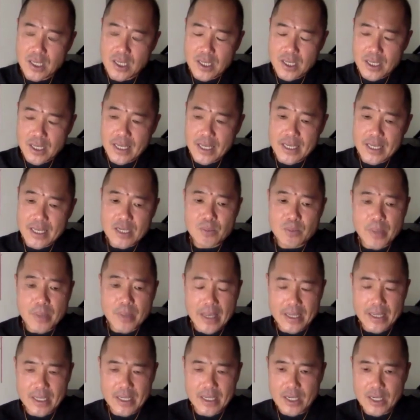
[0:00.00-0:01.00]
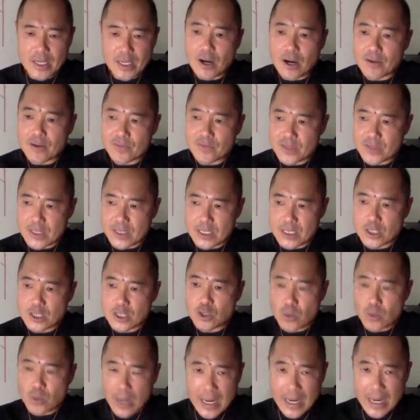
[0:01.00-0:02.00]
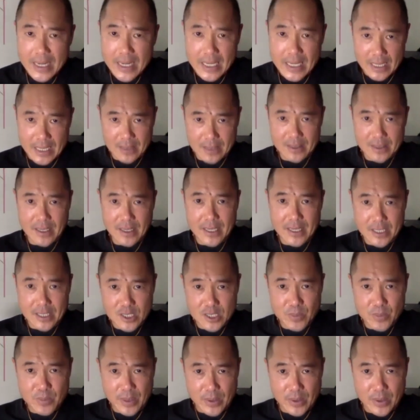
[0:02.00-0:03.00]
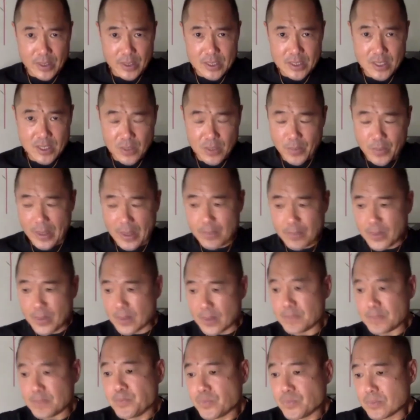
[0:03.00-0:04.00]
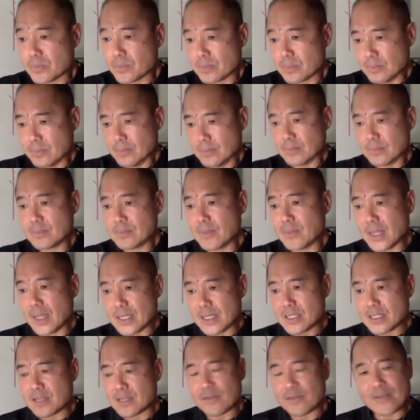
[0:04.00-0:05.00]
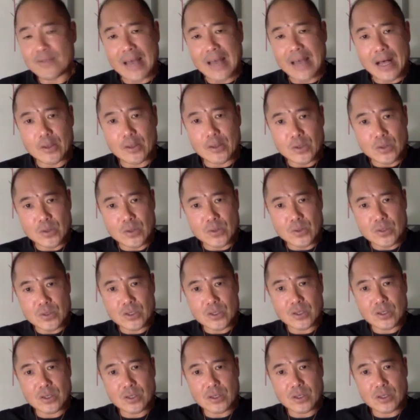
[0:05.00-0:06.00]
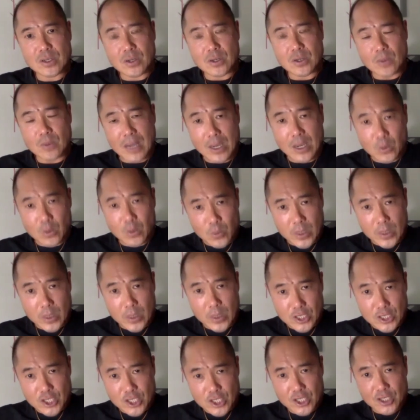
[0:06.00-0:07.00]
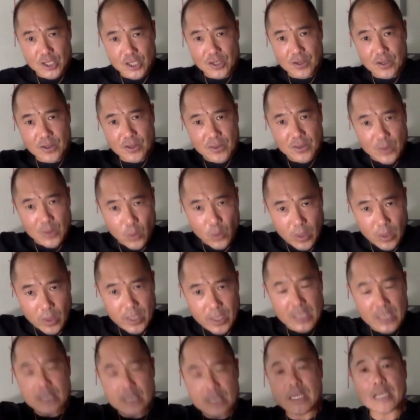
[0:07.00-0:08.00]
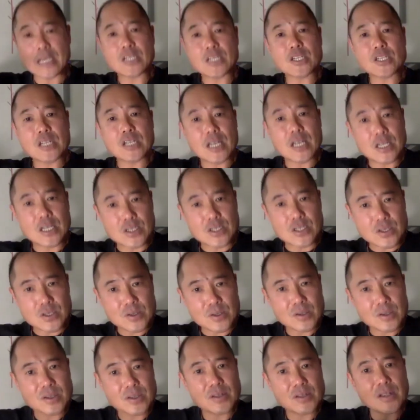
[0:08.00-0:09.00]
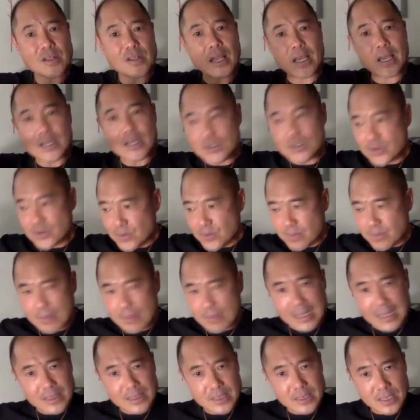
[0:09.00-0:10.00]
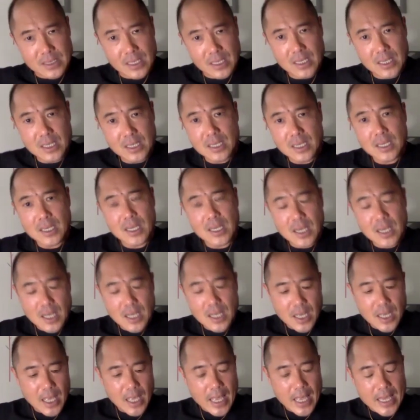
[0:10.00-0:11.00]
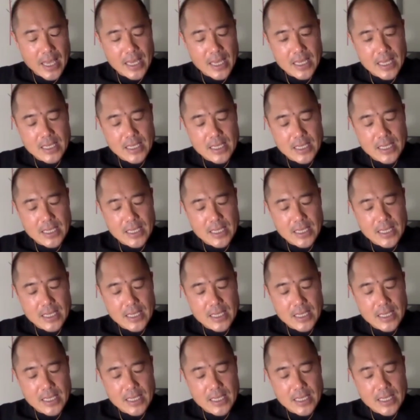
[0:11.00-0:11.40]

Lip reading: independent of the training and experience of the people, it's the values around which the organization has melded. And